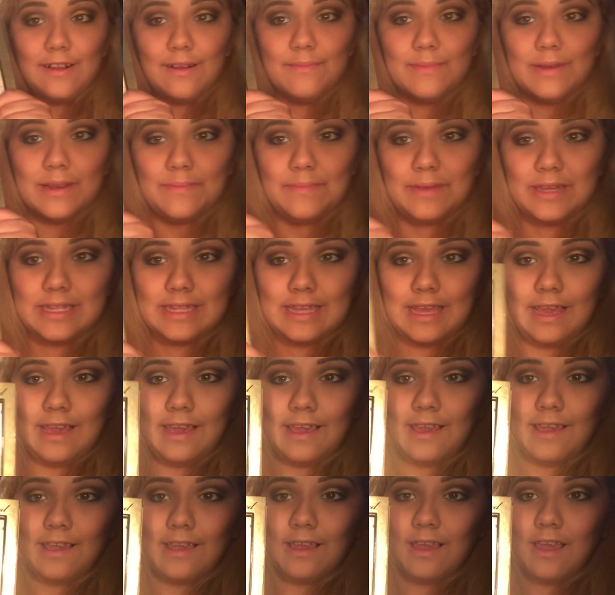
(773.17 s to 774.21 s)
I'm going to be
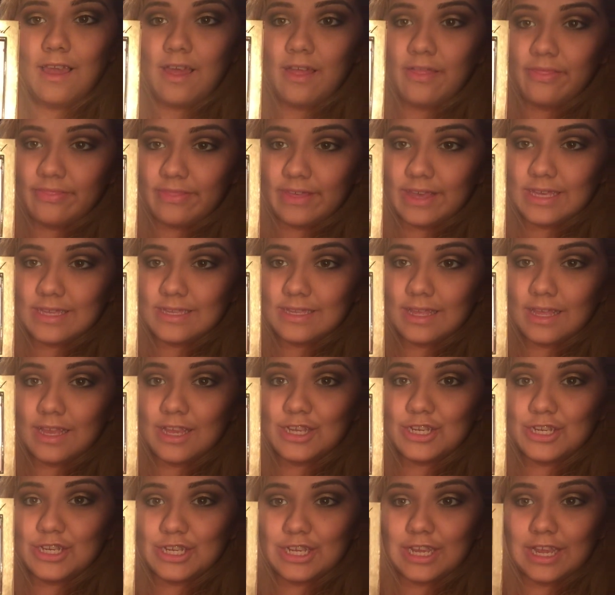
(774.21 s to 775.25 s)
taking this
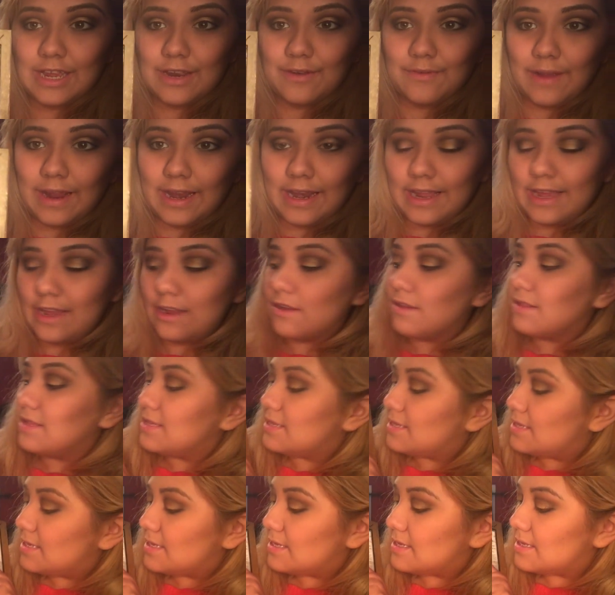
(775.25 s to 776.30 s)
shade right here.
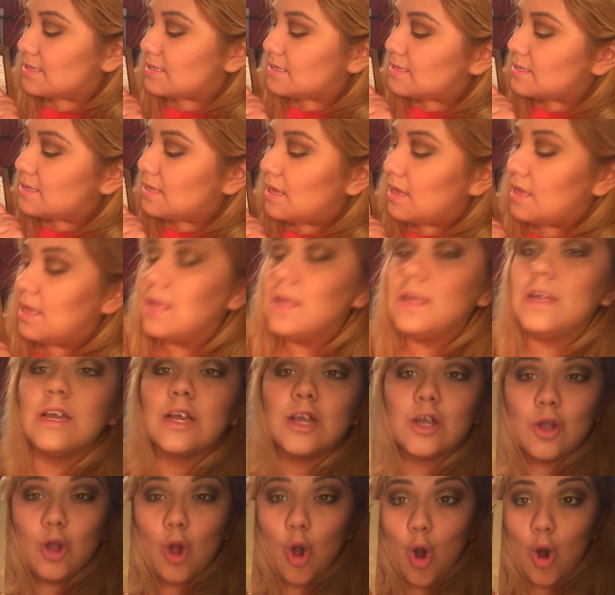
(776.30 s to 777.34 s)
This is
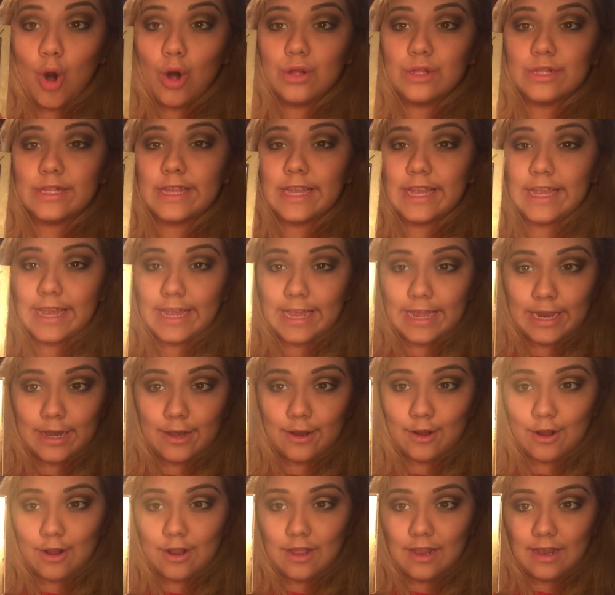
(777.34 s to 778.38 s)
called
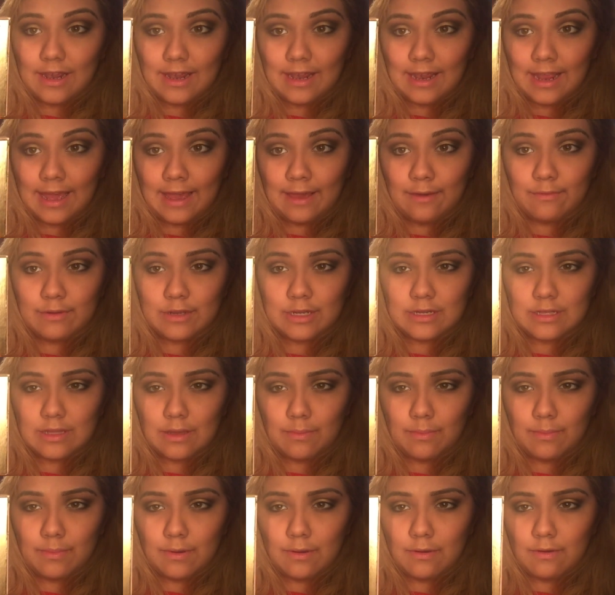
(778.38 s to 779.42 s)
Inner Light, which is a
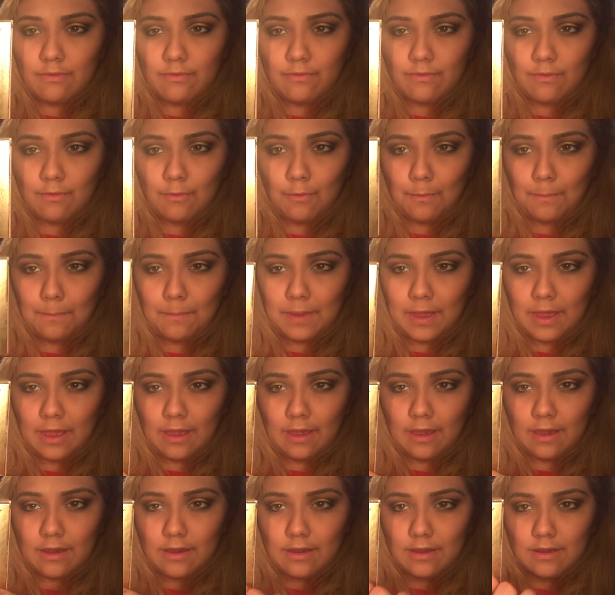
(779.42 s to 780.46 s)
beautiful
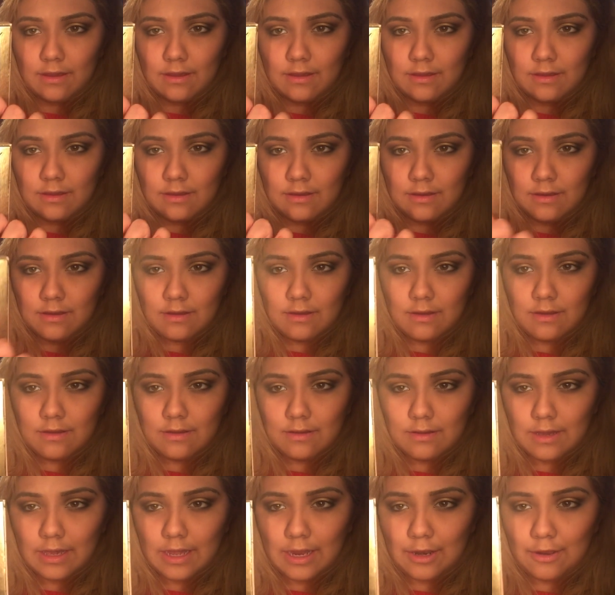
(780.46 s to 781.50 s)
pink.
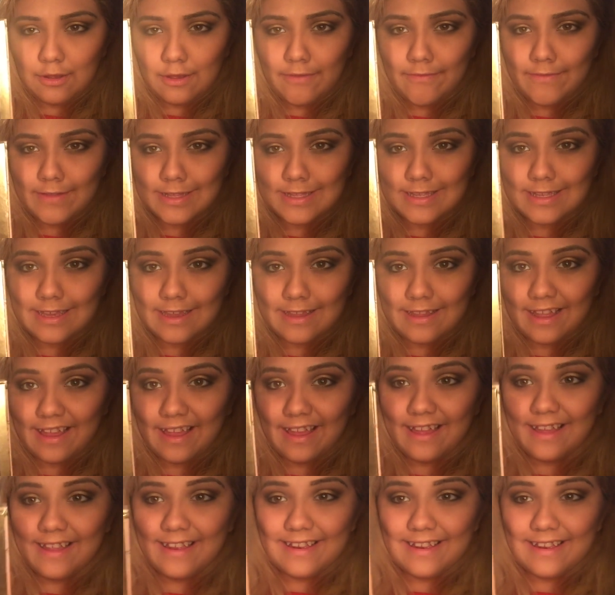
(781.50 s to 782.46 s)
Can you even see that?